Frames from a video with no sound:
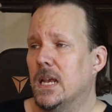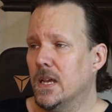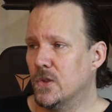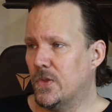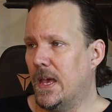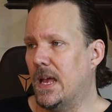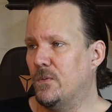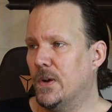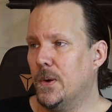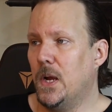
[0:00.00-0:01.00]
is
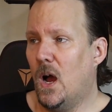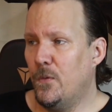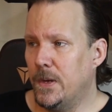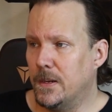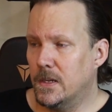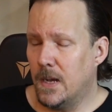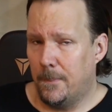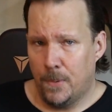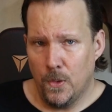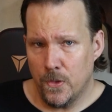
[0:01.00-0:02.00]
that very often
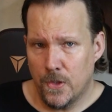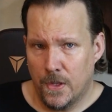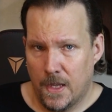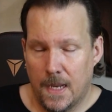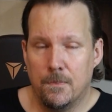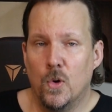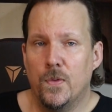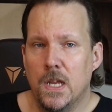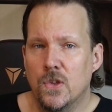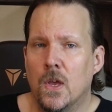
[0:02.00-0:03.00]
couples in
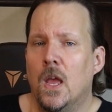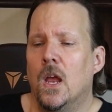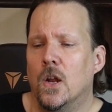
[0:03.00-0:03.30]
movies